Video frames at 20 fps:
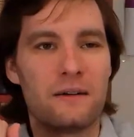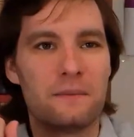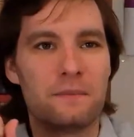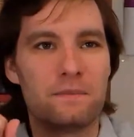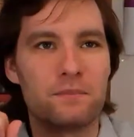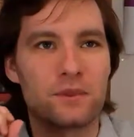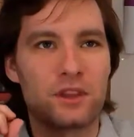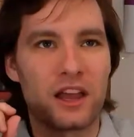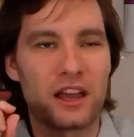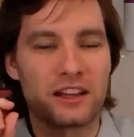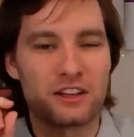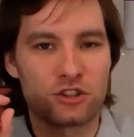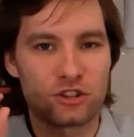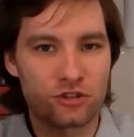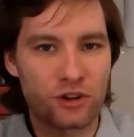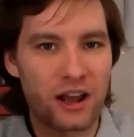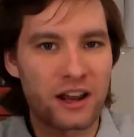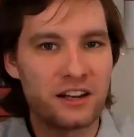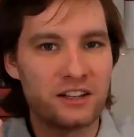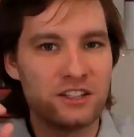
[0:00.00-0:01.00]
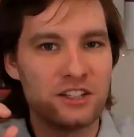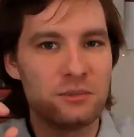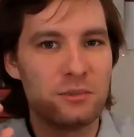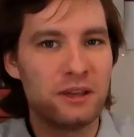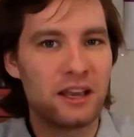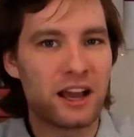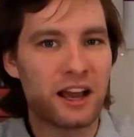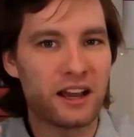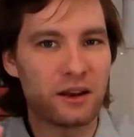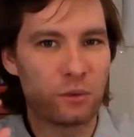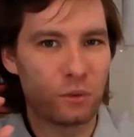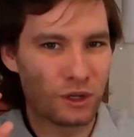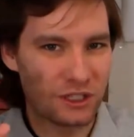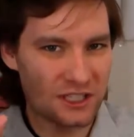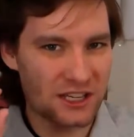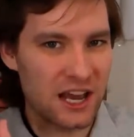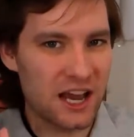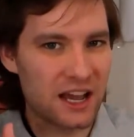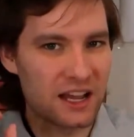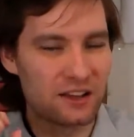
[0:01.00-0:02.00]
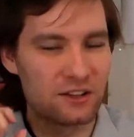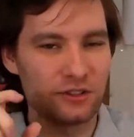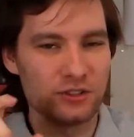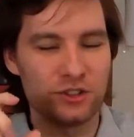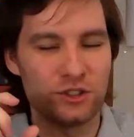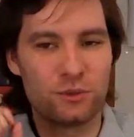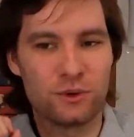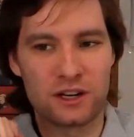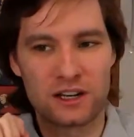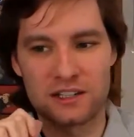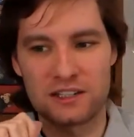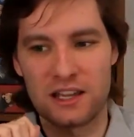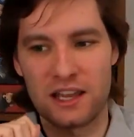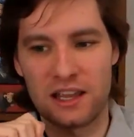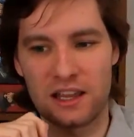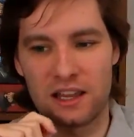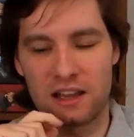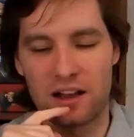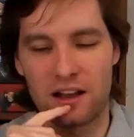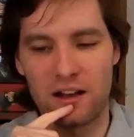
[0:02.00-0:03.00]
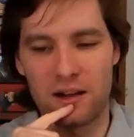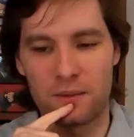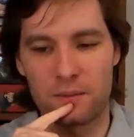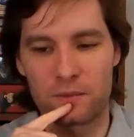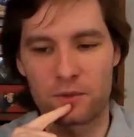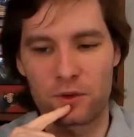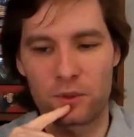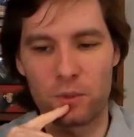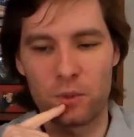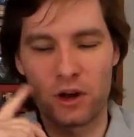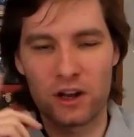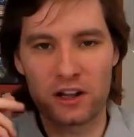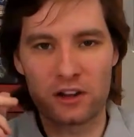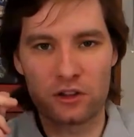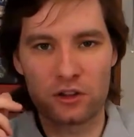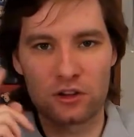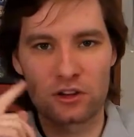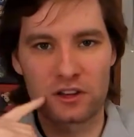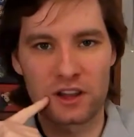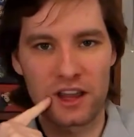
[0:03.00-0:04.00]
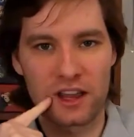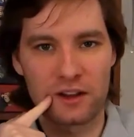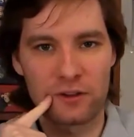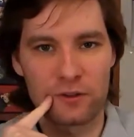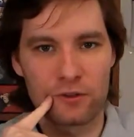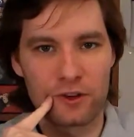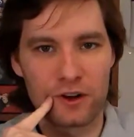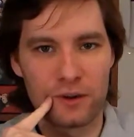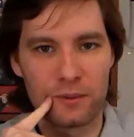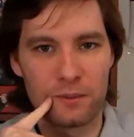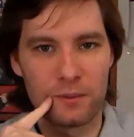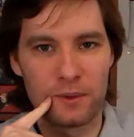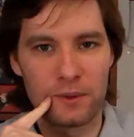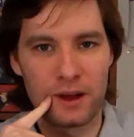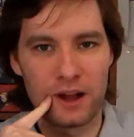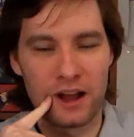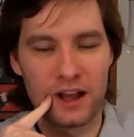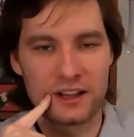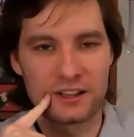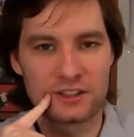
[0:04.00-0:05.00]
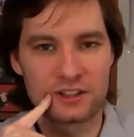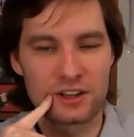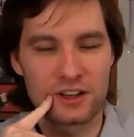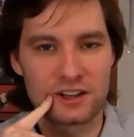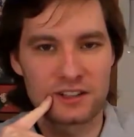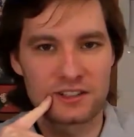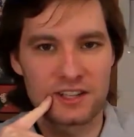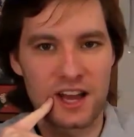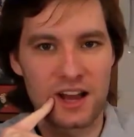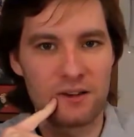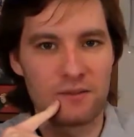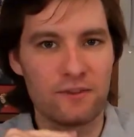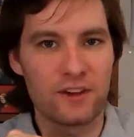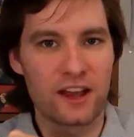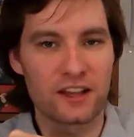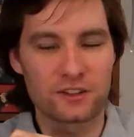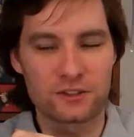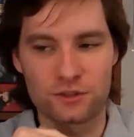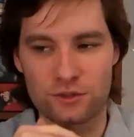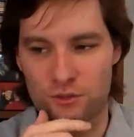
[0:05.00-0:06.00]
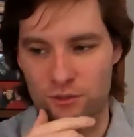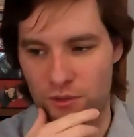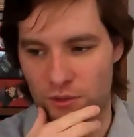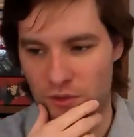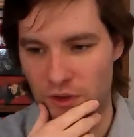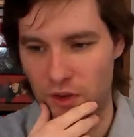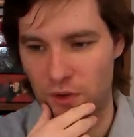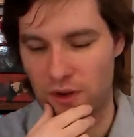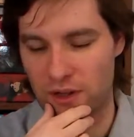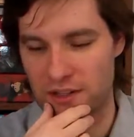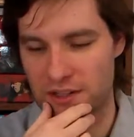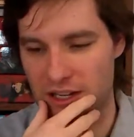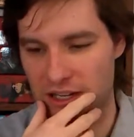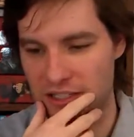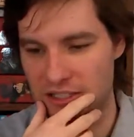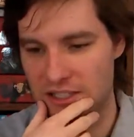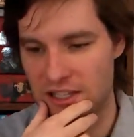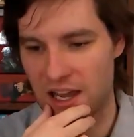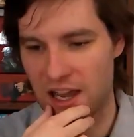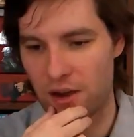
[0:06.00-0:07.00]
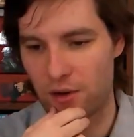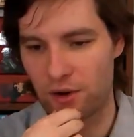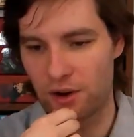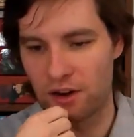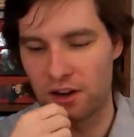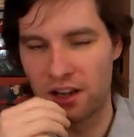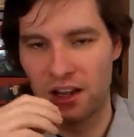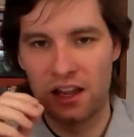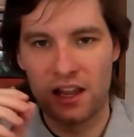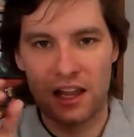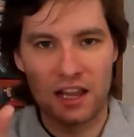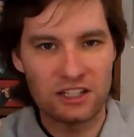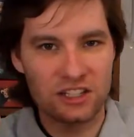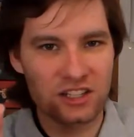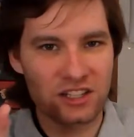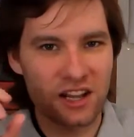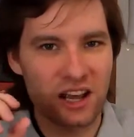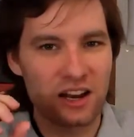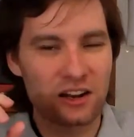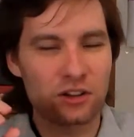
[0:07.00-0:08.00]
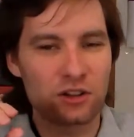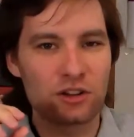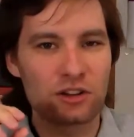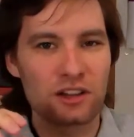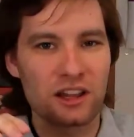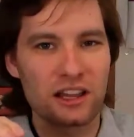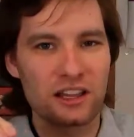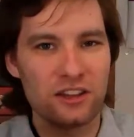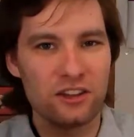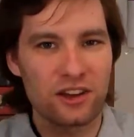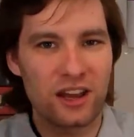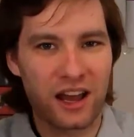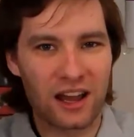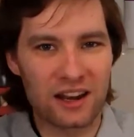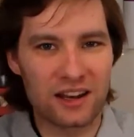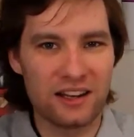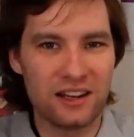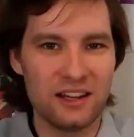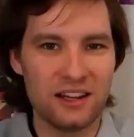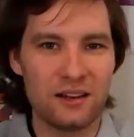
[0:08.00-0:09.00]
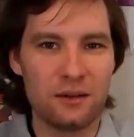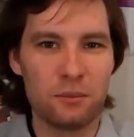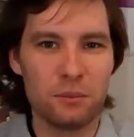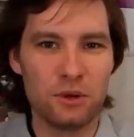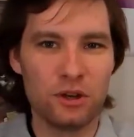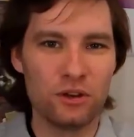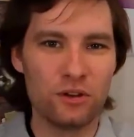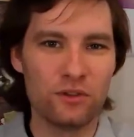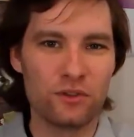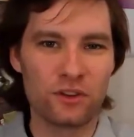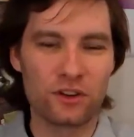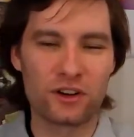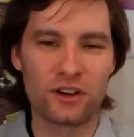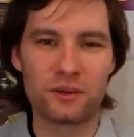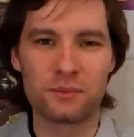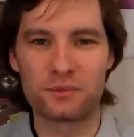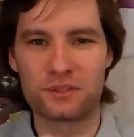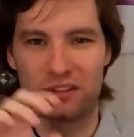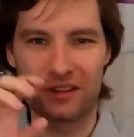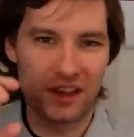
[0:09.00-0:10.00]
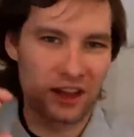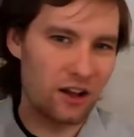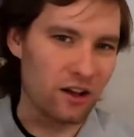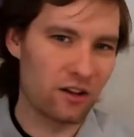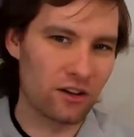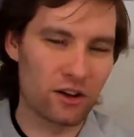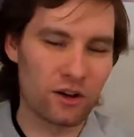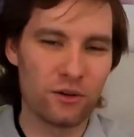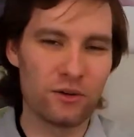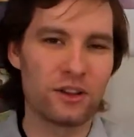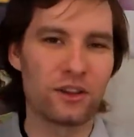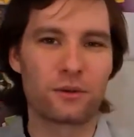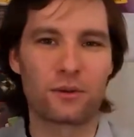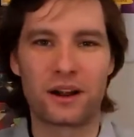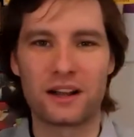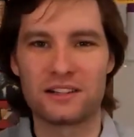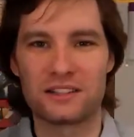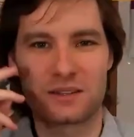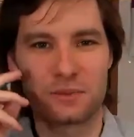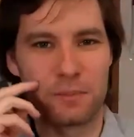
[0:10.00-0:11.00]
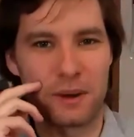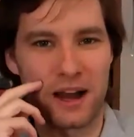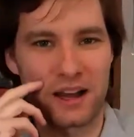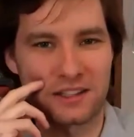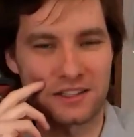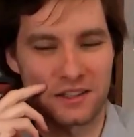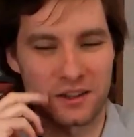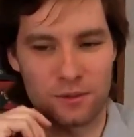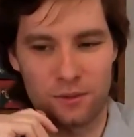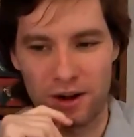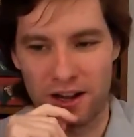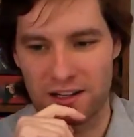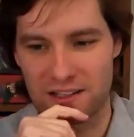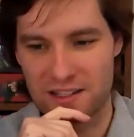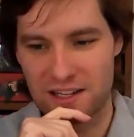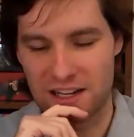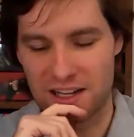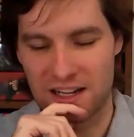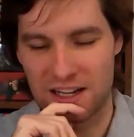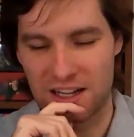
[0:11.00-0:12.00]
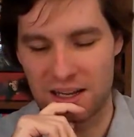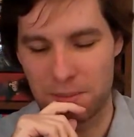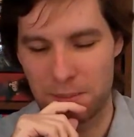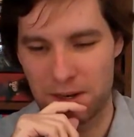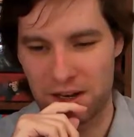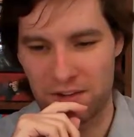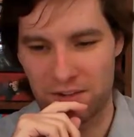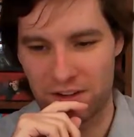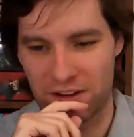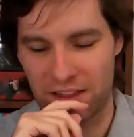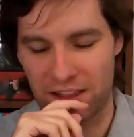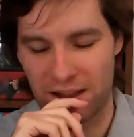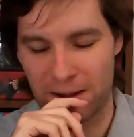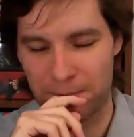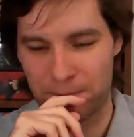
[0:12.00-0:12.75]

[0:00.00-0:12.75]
like strategy behind what tiles you want to take. From what it looked like I saw Tom Vassel's review on Dice Tower, it just kind of looked like you kind of need to maneuver them so they all go in the right spots at the right time and everything.